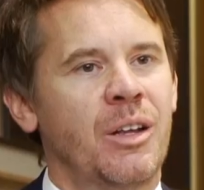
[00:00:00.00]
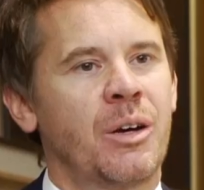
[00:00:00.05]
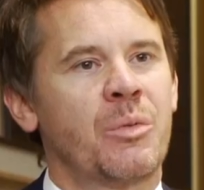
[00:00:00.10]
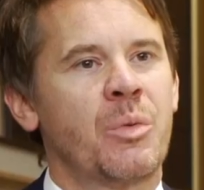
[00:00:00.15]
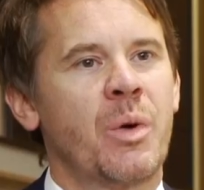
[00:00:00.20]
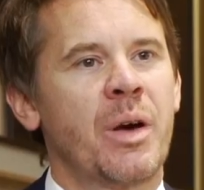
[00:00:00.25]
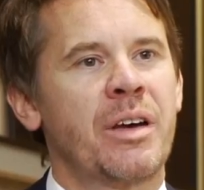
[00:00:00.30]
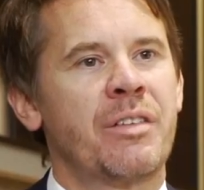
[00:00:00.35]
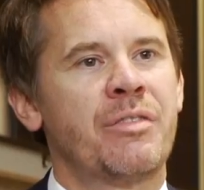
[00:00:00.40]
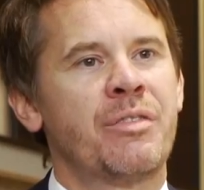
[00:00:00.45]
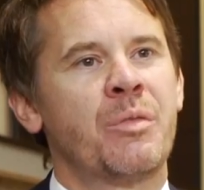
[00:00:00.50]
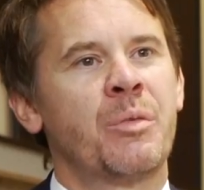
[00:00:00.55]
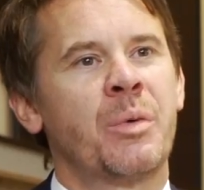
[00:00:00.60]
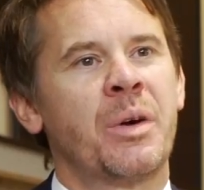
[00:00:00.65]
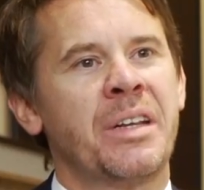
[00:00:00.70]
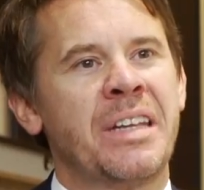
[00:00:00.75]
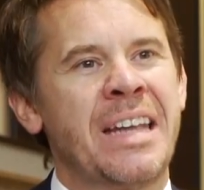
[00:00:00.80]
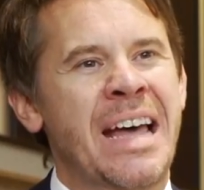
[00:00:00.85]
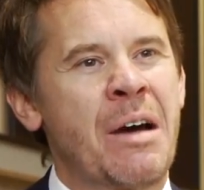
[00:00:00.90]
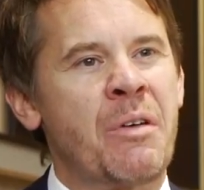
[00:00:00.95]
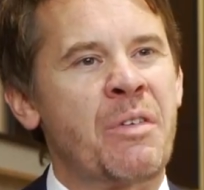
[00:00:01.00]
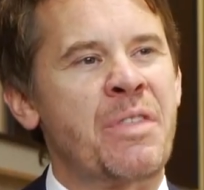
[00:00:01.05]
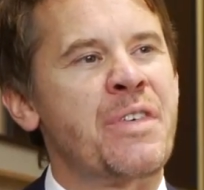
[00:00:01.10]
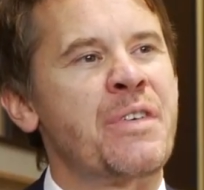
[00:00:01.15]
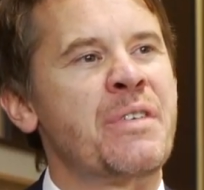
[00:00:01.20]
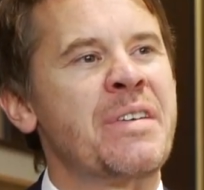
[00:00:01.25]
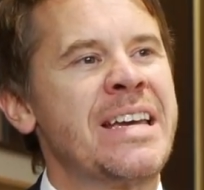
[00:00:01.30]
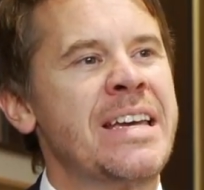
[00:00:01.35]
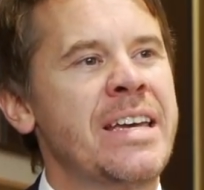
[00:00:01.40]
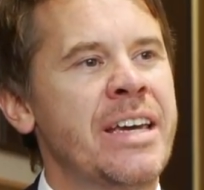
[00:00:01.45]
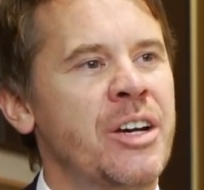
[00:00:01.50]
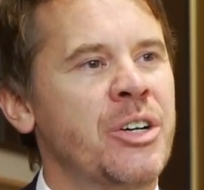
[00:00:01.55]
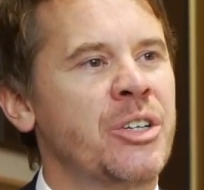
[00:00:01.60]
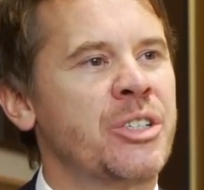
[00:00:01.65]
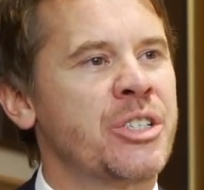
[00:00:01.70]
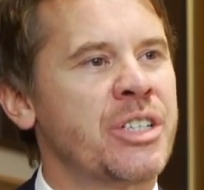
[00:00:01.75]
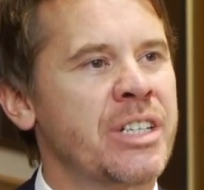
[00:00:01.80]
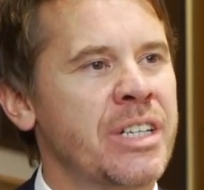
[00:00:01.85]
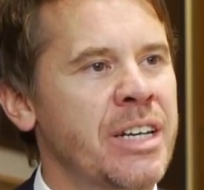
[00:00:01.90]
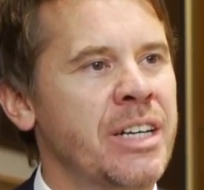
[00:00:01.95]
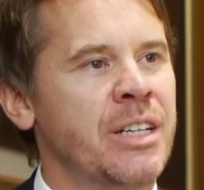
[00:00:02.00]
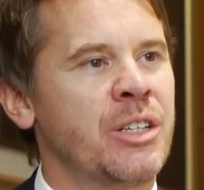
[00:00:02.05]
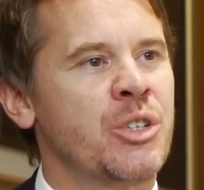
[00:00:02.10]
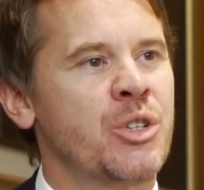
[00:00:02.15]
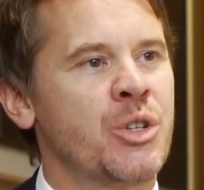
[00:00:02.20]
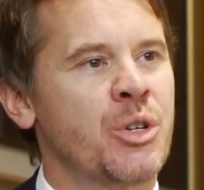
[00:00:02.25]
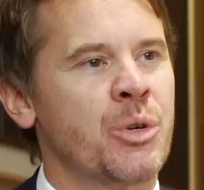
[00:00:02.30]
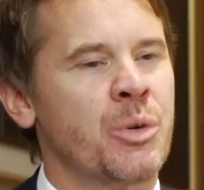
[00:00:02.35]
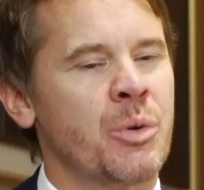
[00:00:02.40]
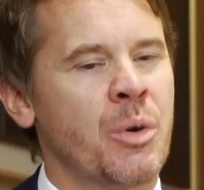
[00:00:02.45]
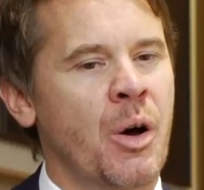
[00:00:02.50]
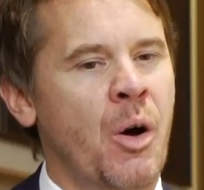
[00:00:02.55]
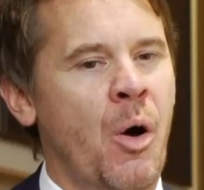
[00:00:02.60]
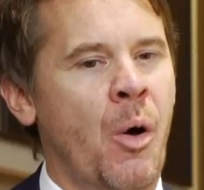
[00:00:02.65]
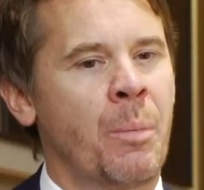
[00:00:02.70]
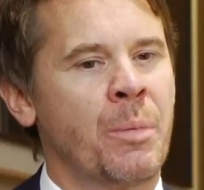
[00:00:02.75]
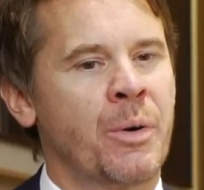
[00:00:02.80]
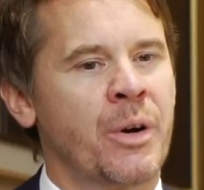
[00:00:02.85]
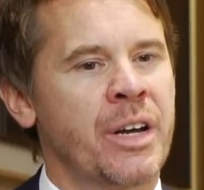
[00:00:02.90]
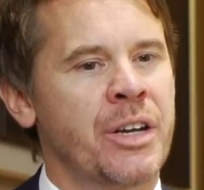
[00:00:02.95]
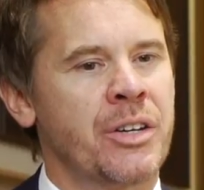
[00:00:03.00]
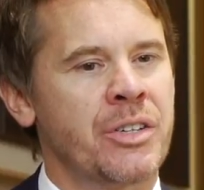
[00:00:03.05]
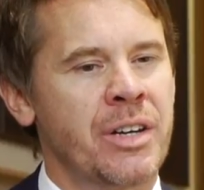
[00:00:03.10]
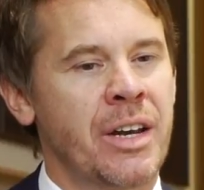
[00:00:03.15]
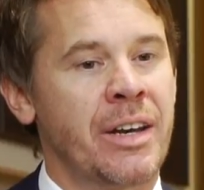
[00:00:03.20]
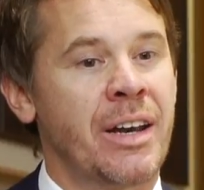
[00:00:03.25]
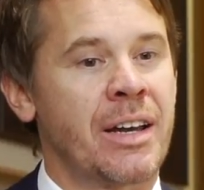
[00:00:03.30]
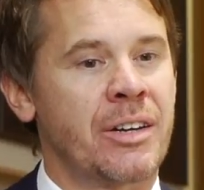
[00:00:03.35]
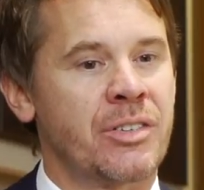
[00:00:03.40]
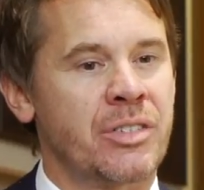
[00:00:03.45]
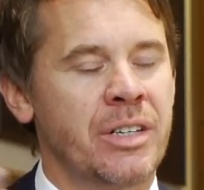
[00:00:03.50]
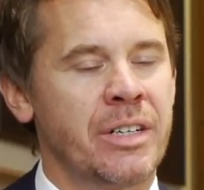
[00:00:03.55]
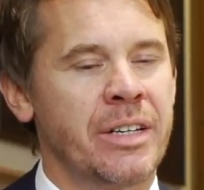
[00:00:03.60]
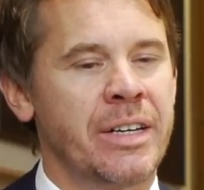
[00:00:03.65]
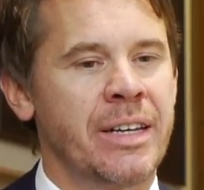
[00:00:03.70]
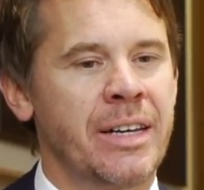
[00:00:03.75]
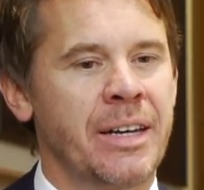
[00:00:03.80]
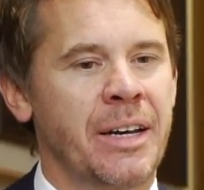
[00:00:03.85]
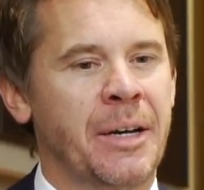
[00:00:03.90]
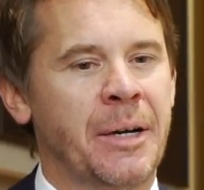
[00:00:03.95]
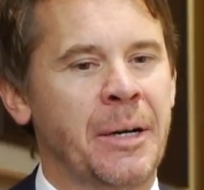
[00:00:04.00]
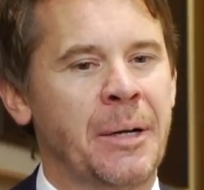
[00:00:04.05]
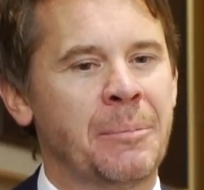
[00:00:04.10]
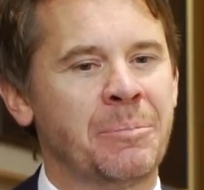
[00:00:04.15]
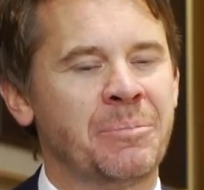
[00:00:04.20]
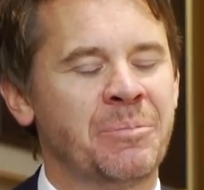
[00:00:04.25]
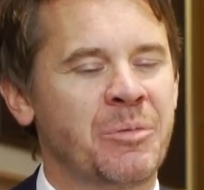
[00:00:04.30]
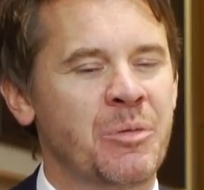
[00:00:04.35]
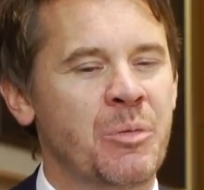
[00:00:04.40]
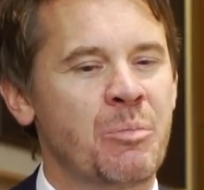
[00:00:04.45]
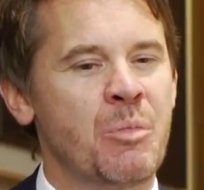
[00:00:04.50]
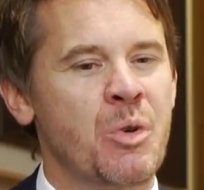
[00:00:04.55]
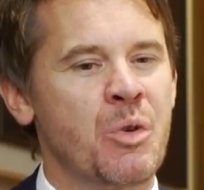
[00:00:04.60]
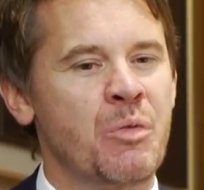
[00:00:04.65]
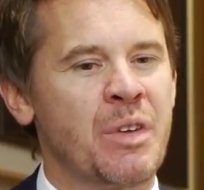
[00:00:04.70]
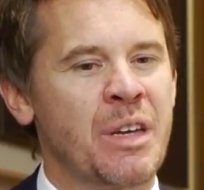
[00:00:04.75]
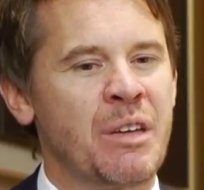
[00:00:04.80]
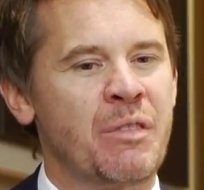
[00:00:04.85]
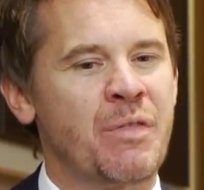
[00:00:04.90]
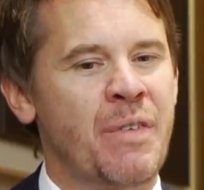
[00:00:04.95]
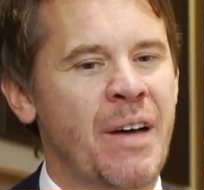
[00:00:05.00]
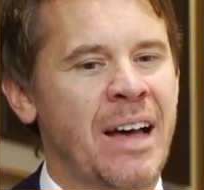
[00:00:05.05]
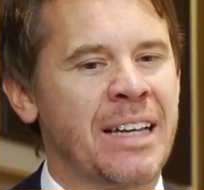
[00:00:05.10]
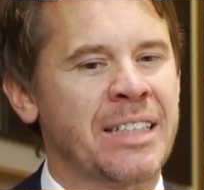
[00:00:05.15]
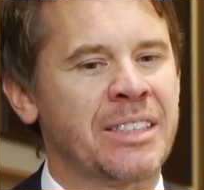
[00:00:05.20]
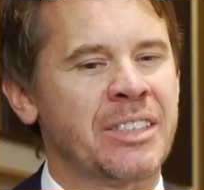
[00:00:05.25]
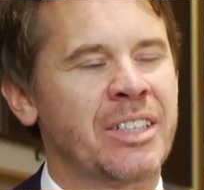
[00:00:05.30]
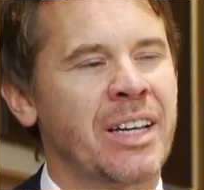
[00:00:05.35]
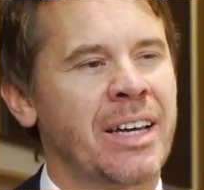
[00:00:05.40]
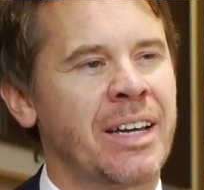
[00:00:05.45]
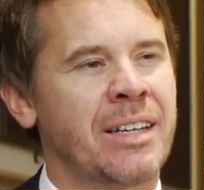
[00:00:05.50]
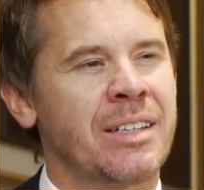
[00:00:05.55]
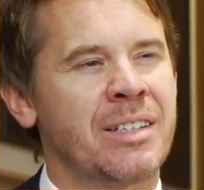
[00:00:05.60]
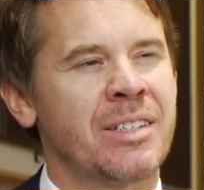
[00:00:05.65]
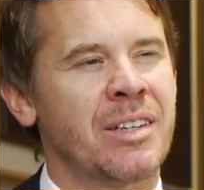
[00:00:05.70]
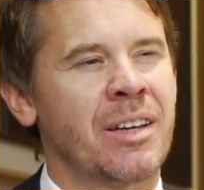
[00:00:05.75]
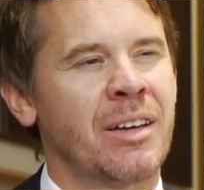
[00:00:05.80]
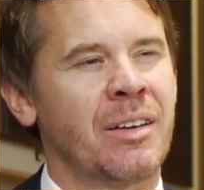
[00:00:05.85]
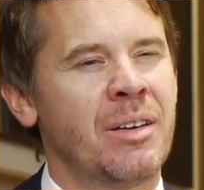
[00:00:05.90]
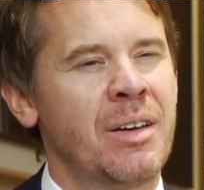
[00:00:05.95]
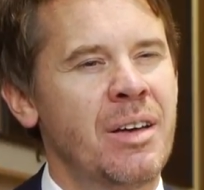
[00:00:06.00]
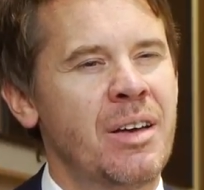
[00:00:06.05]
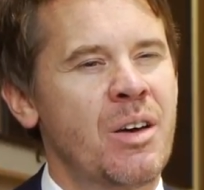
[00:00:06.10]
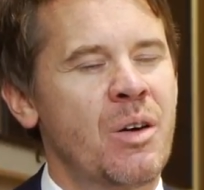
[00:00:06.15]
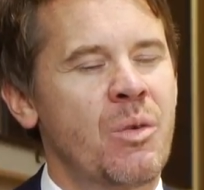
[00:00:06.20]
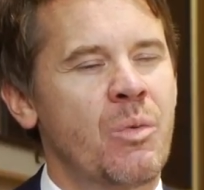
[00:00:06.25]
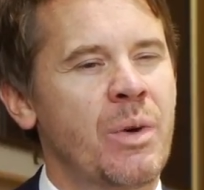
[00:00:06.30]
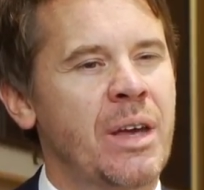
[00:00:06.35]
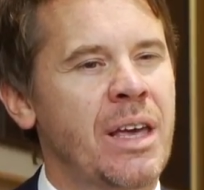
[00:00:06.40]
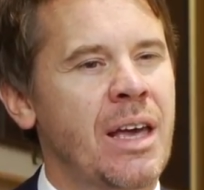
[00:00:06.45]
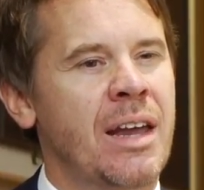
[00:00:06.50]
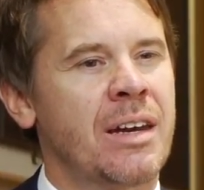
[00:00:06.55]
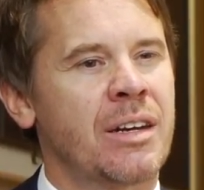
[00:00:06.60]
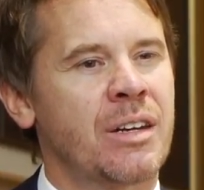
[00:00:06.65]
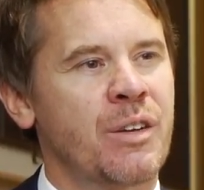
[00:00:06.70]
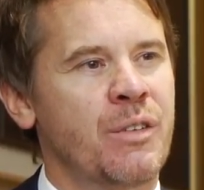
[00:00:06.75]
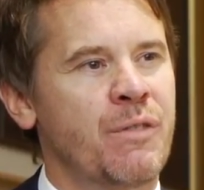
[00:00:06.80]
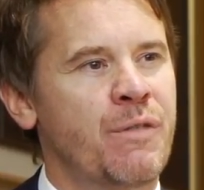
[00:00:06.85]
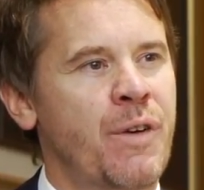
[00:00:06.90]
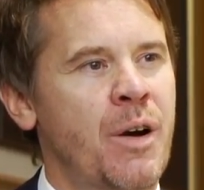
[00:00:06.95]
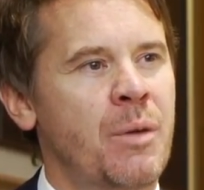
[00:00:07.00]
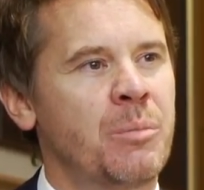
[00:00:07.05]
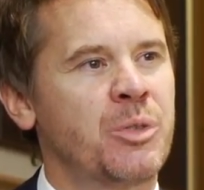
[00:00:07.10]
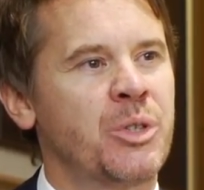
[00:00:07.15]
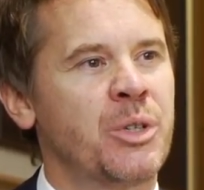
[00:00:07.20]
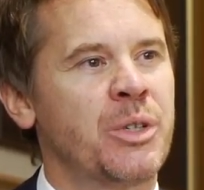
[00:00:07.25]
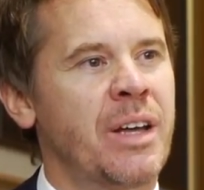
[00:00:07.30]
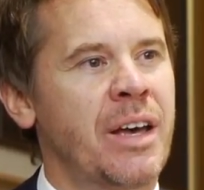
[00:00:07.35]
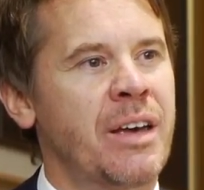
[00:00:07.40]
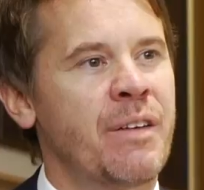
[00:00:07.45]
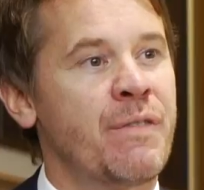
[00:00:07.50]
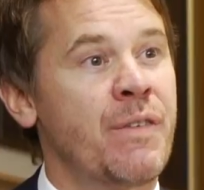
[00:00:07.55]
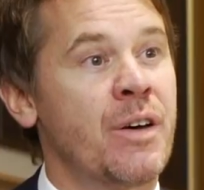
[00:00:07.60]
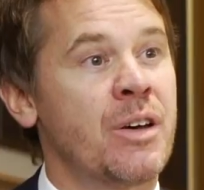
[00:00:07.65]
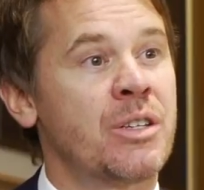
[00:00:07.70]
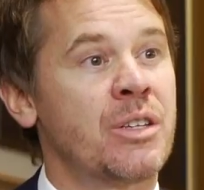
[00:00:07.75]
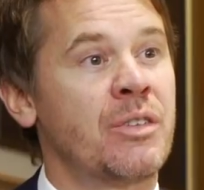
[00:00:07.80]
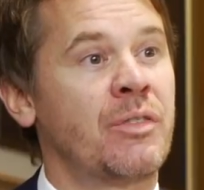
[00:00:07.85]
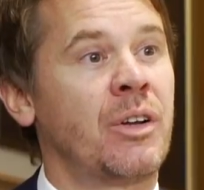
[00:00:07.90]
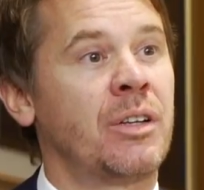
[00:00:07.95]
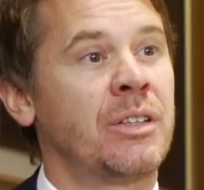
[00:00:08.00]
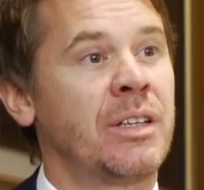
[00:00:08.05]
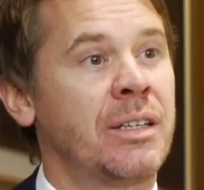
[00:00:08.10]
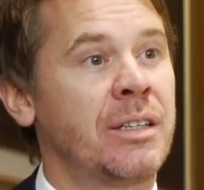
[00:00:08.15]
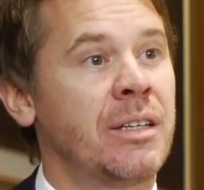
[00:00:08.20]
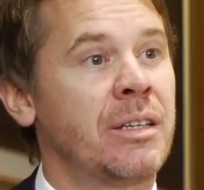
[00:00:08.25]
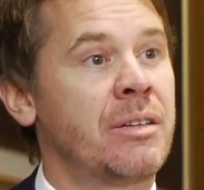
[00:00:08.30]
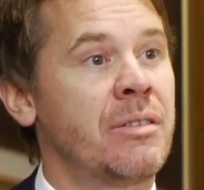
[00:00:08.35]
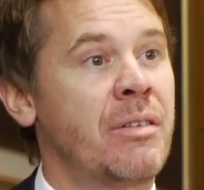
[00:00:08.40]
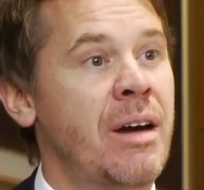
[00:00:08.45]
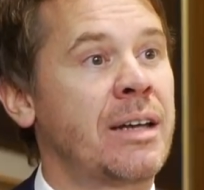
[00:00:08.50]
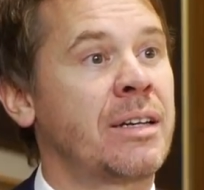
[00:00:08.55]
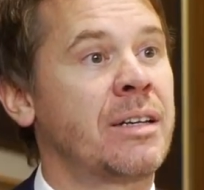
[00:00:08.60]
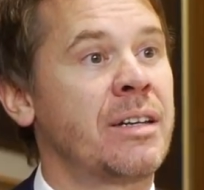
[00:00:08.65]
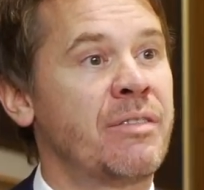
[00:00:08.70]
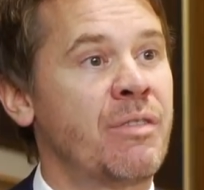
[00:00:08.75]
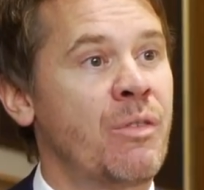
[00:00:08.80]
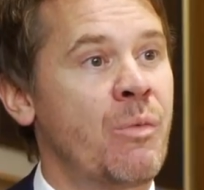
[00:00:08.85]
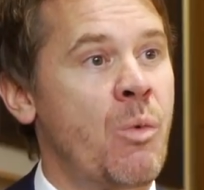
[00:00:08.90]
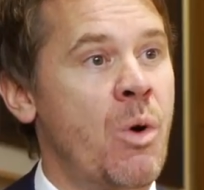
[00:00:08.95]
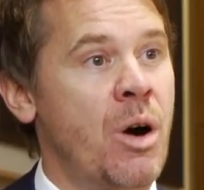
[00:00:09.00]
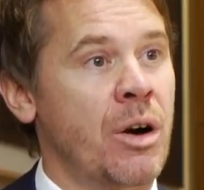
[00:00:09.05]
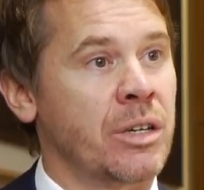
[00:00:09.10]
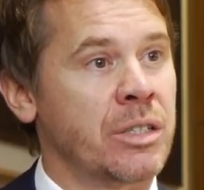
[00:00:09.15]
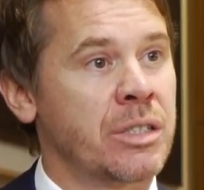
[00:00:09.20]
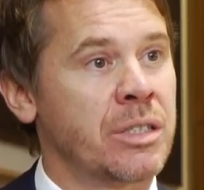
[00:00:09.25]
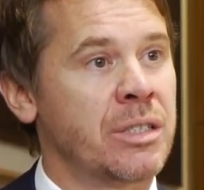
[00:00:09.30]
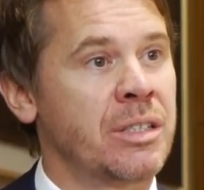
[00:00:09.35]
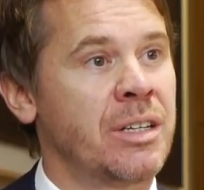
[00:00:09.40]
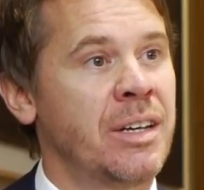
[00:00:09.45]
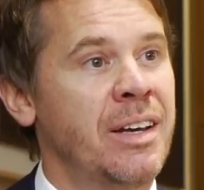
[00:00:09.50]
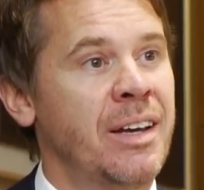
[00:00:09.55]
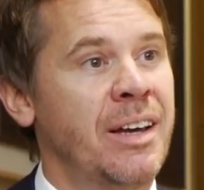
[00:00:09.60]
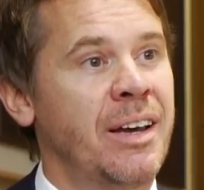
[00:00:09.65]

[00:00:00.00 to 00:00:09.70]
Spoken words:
Look, we're now 3 years into operation and actually moving fast. And we can confirm today, first of all, that the directive works.